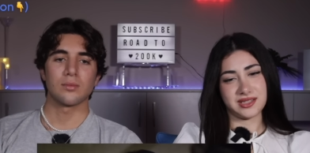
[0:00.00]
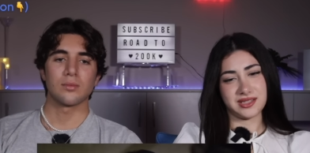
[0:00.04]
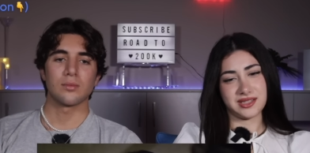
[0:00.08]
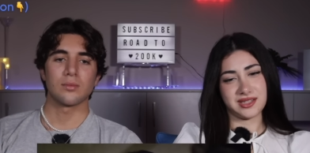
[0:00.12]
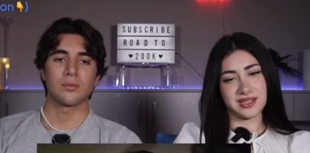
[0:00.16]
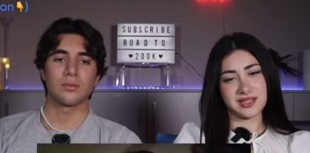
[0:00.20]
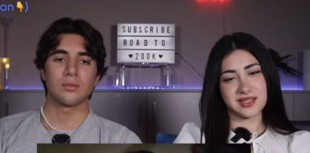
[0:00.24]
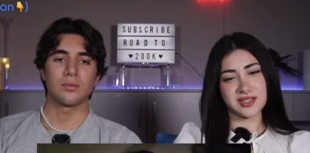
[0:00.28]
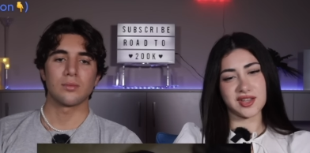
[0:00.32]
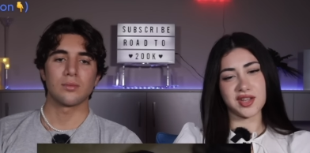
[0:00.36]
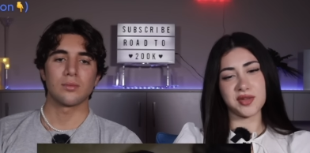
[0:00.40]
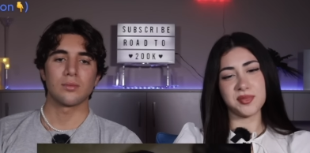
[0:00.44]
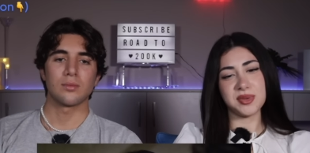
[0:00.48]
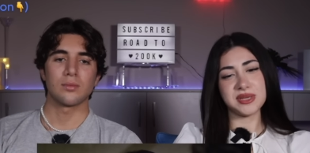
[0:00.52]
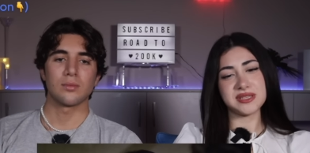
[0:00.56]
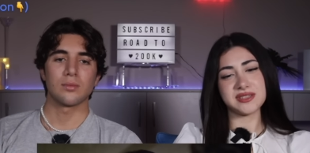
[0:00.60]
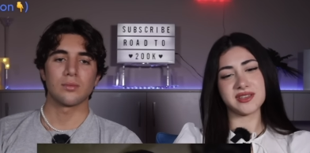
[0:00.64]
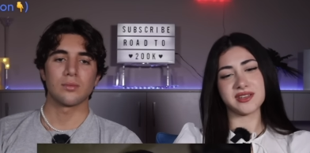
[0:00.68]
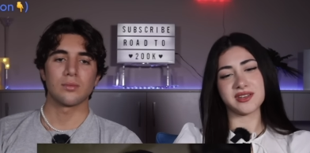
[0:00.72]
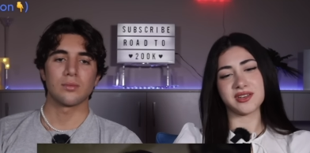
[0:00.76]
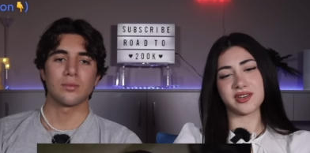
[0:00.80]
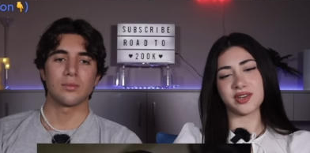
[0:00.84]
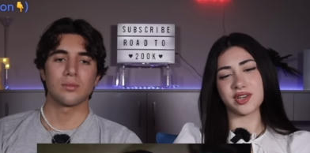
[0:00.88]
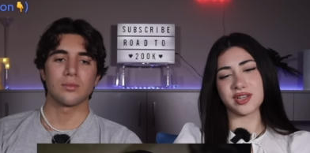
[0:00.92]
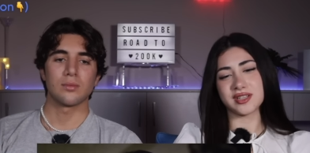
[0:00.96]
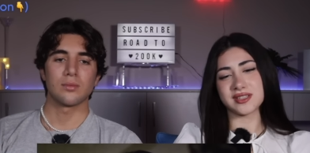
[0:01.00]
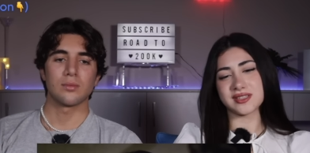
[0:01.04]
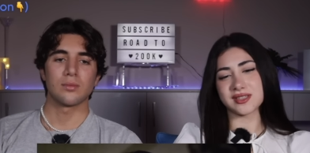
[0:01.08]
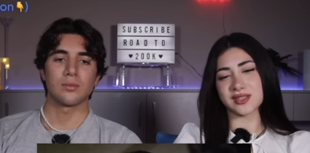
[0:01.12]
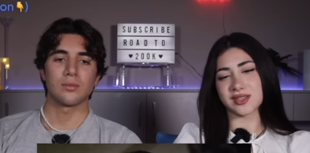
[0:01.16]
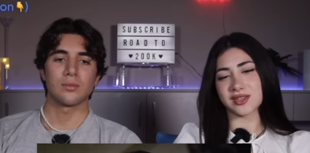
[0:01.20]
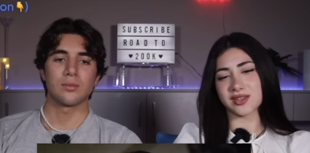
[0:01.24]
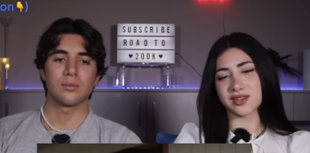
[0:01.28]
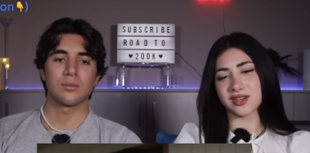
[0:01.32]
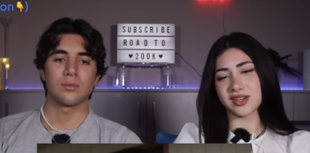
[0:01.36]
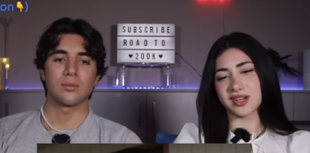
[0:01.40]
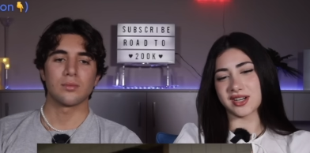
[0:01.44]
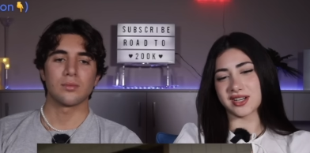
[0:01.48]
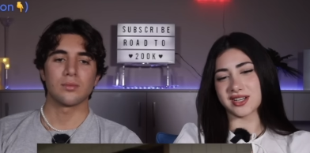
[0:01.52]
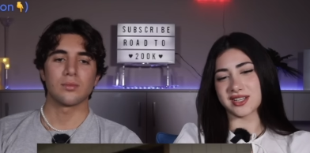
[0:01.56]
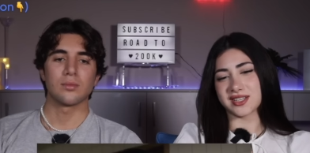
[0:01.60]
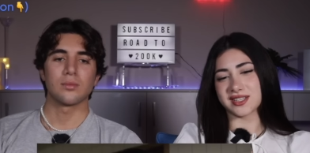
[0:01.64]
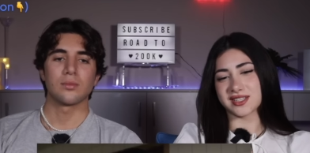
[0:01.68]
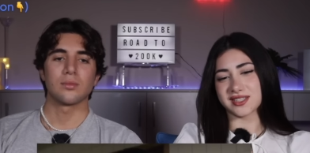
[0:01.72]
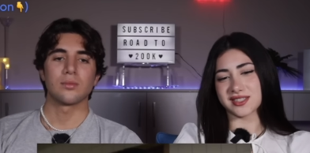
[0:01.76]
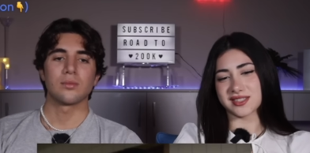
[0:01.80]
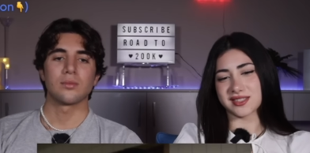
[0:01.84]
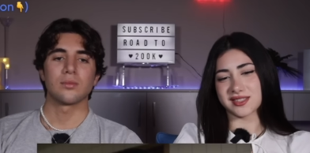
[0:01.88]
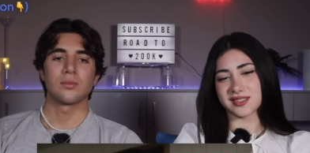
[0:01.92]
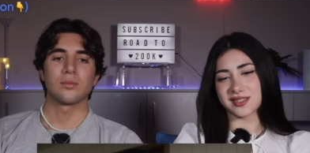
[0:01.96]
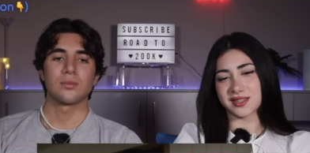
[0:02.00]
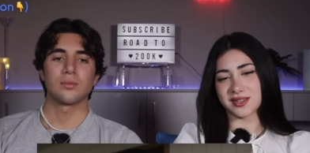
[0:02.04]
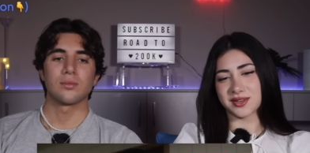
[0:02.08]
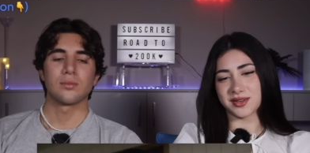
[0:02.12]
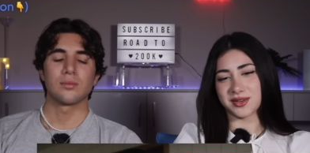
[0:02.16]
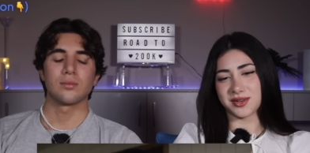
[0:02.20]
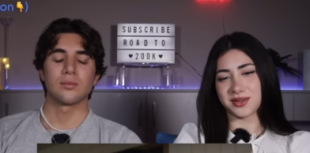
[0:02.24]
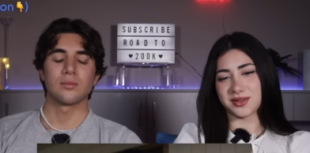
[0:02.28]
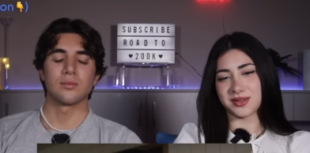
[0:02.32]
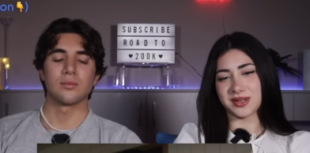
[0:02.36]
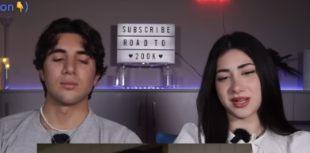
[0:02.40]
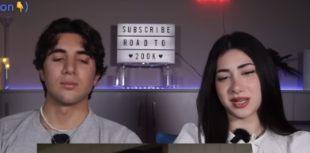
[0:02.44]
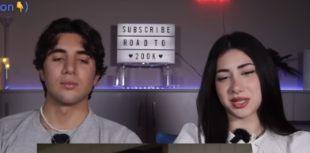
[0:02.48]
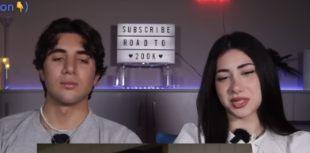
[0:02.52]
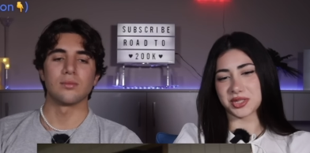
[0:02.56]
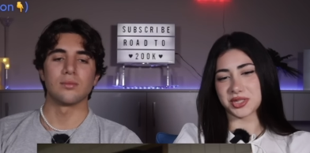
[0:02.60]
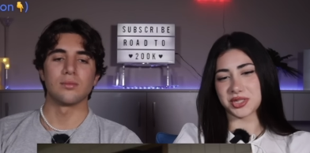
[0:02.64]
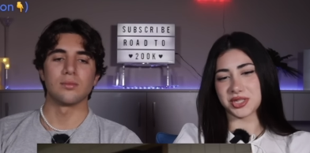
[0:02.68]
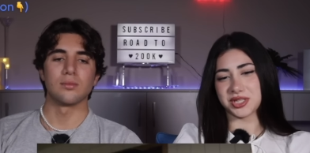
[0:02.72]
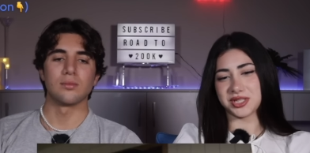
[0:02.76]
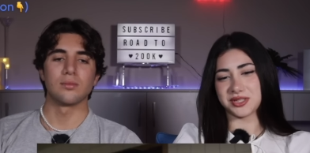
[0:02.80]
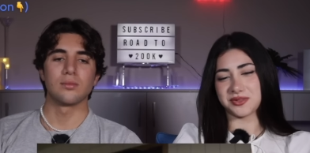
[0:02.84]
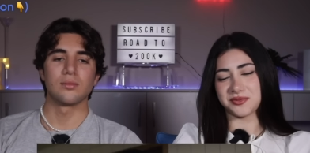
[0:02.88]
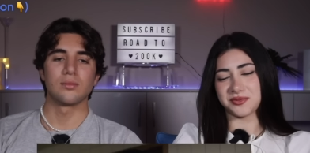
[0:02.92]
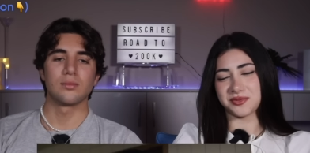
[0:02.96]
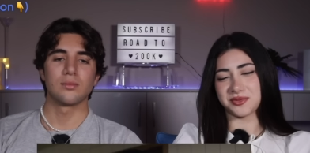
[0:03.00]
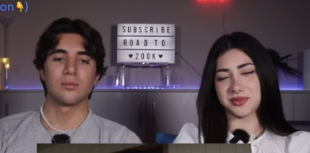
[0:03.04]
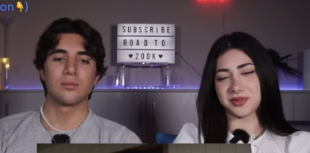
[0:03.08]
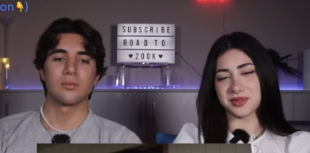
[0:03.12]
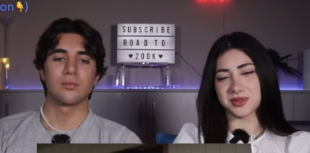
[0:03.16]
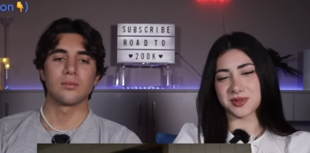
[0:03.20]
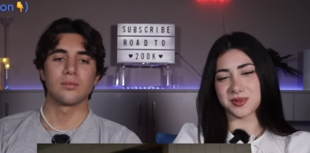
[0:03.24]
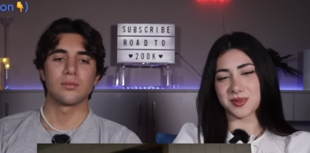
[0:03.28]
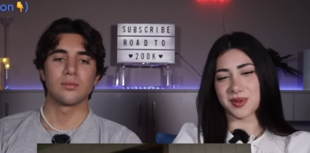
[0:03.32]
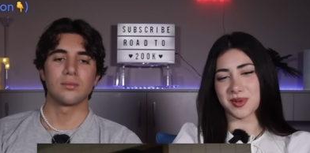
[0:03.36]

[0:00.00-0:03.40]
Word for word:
Speaker 1: It's all based on her insecurities, you know. Like she feels